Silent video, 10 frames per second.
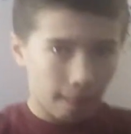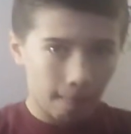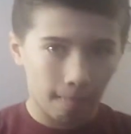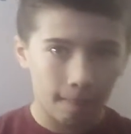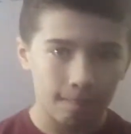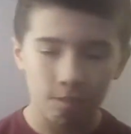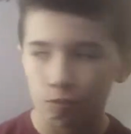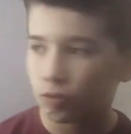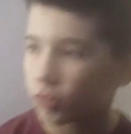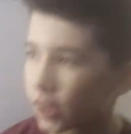All right, let's
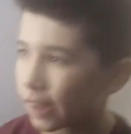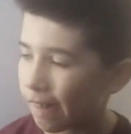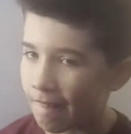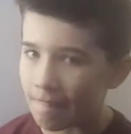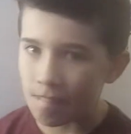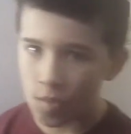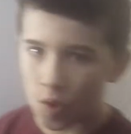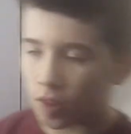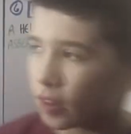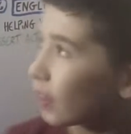do our math
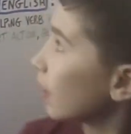song, and